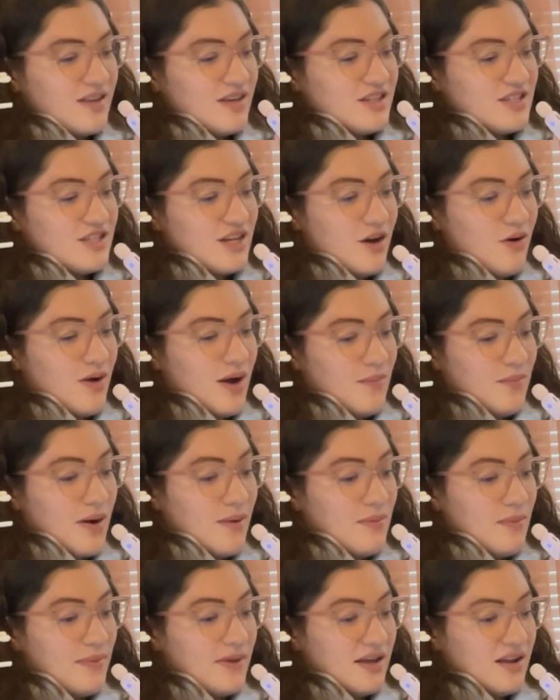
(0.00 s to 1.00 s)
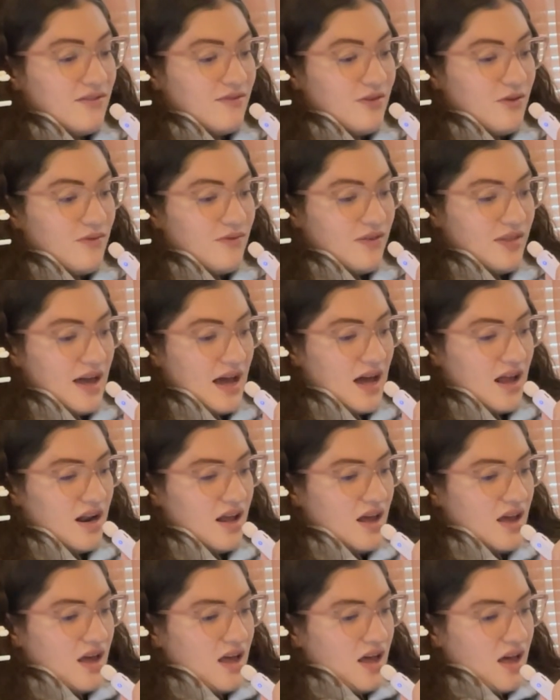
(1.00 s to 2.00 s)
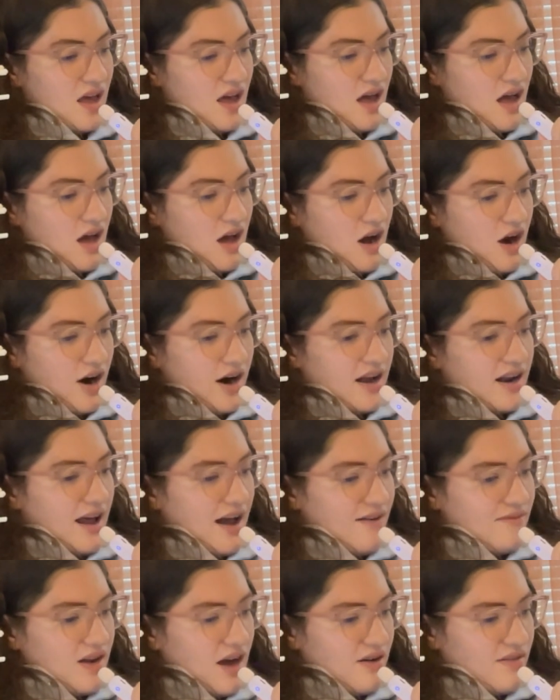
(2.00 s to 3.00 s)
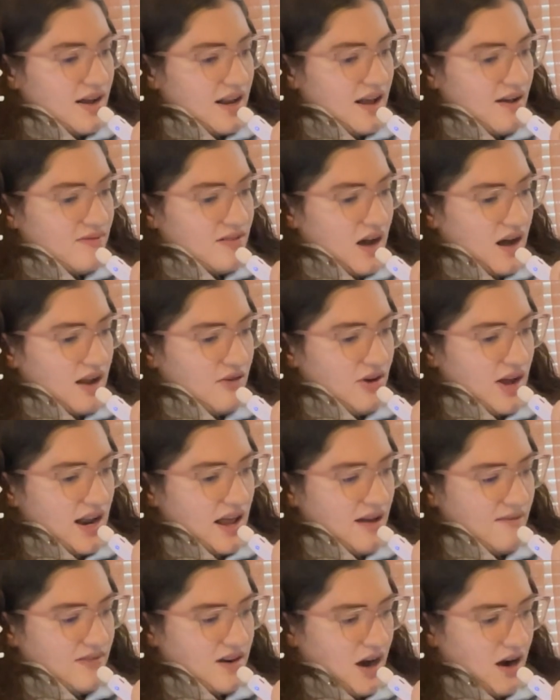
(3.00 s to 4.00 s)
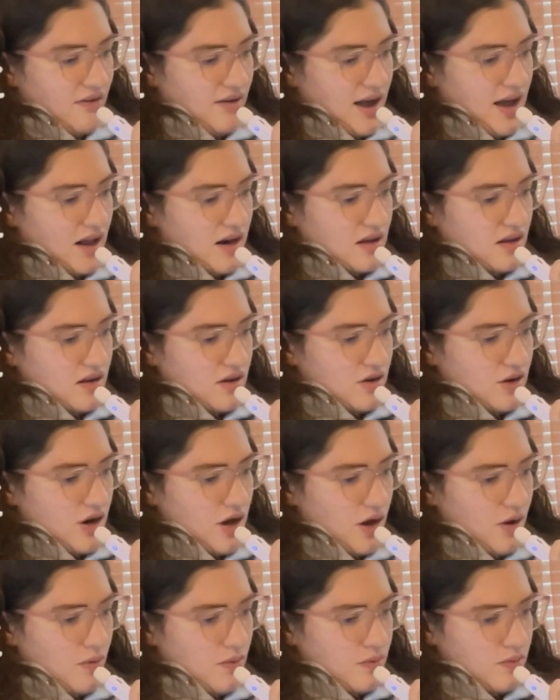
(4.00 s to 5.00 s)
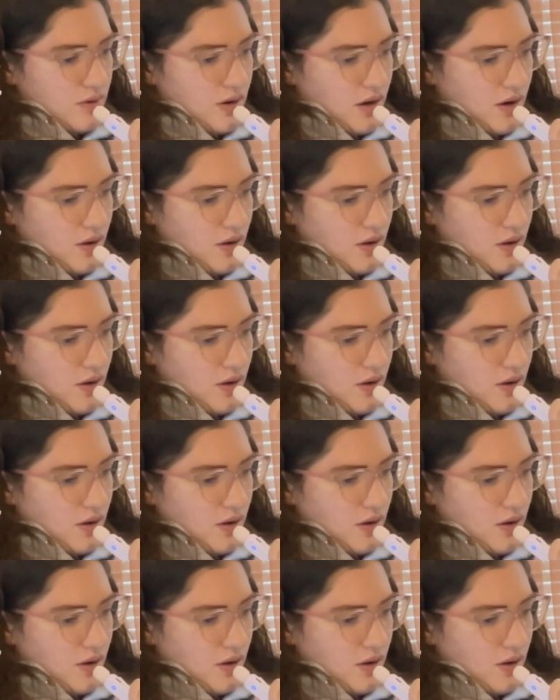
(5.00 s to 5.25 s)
So I'm probably going to vote for that. All right. Have not read, have not read, have not read. No.